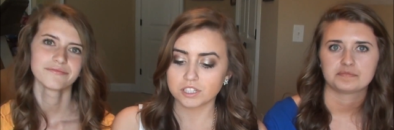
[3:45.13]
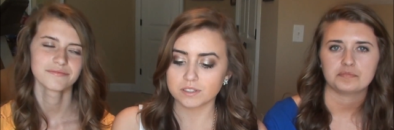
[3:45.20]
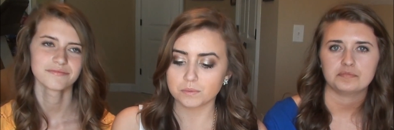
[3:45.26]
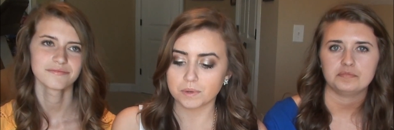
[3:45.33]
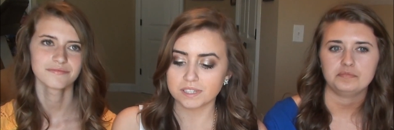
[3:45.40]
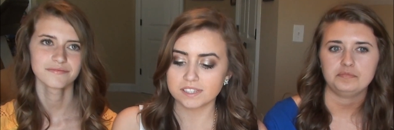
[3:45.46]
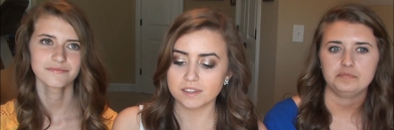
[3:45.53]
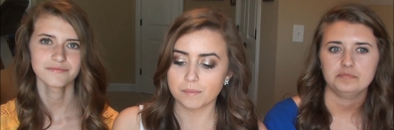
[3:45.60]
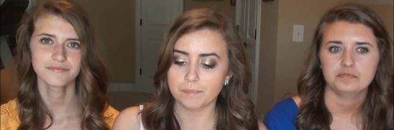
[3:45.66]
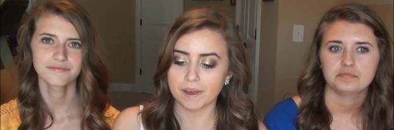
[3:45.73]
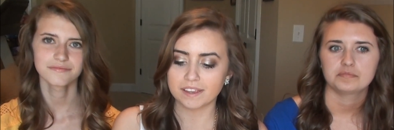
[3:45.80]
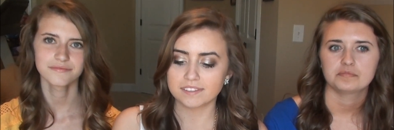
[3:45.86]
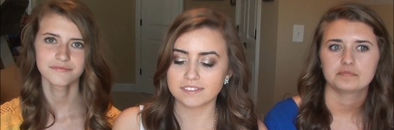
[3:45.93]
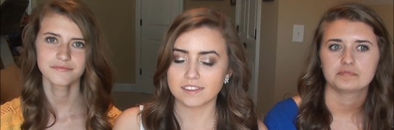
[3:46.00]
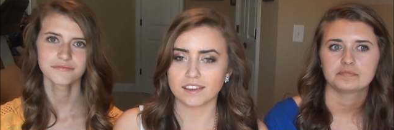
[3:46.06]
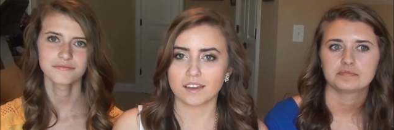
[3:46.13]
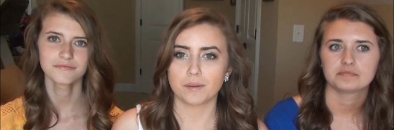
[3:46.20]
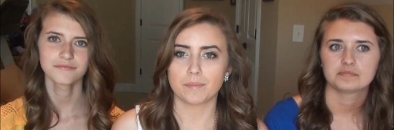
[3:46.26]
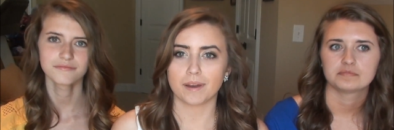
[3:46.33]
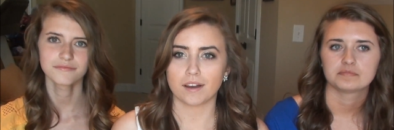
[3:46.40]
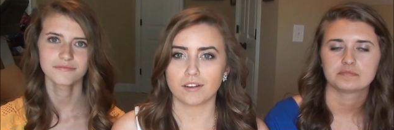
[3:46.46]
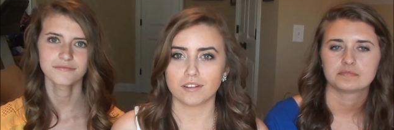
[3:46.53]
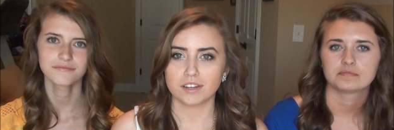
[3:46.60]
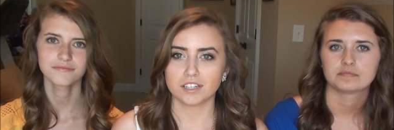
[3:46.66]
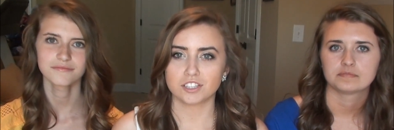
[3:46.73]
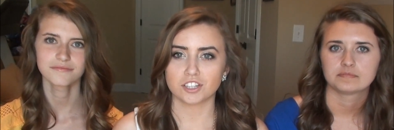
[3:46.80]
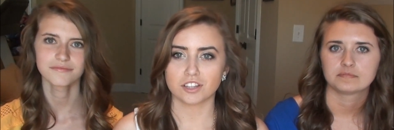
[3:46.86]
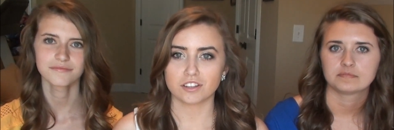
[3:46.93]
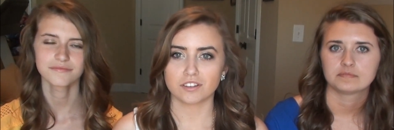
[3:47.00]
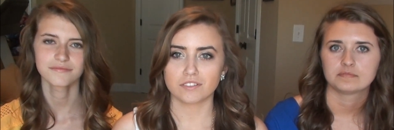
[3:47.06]
Speaker 1: What's the best thing about each
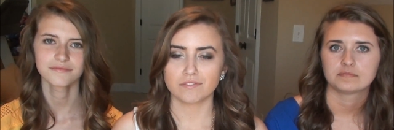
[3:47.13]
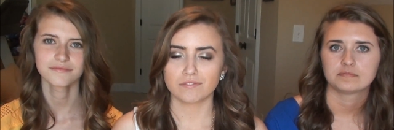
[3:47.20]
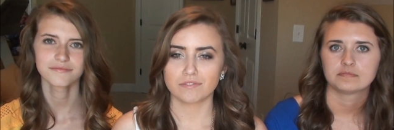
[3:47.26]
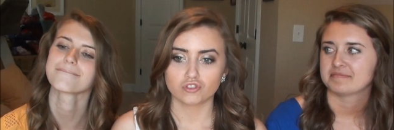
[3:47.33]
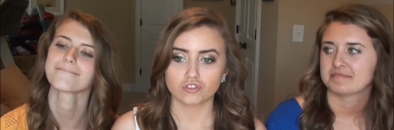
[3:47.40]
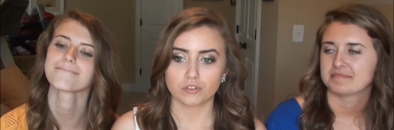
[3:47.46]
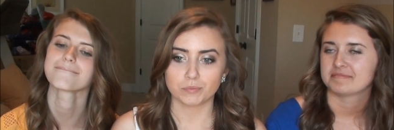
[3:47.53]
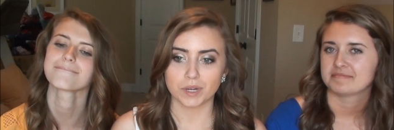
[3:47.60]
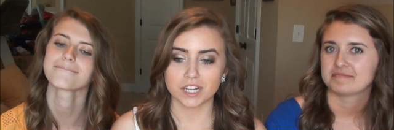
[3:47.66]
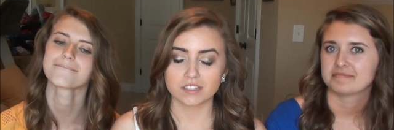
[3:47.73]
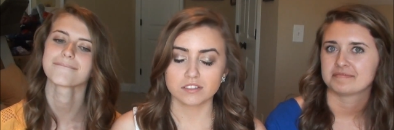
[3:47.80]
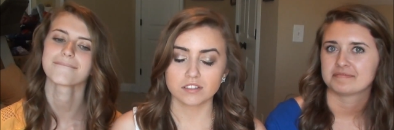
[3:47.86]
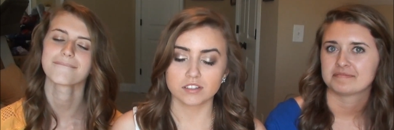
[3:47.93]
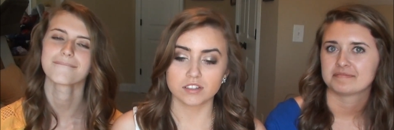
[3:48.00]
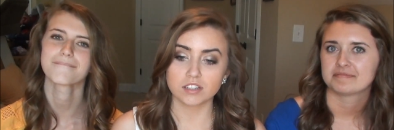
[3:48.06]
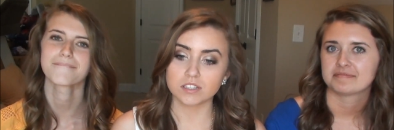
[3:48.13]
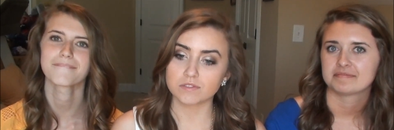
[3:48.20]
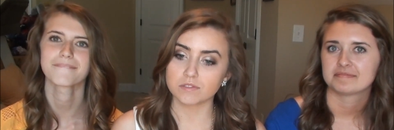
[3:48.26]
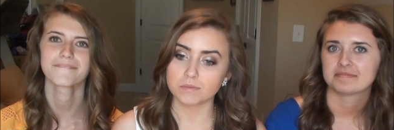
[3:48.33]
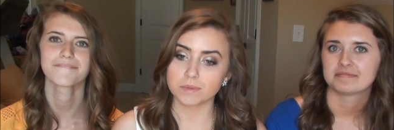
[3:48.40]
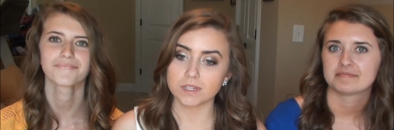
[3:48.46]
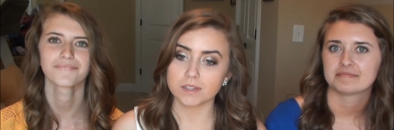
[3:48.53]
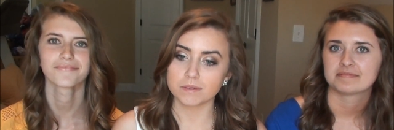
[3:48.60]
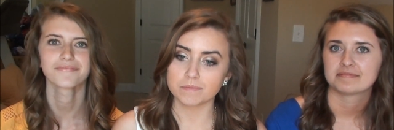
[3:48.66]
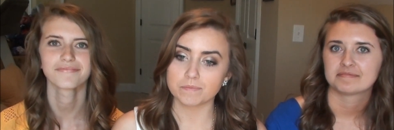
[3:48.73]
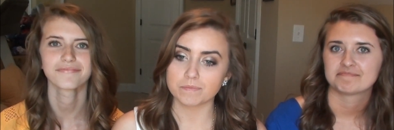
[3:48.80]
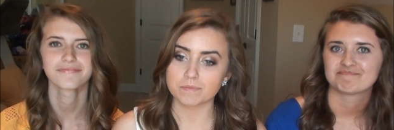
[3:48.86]
other? Madison cooks for me.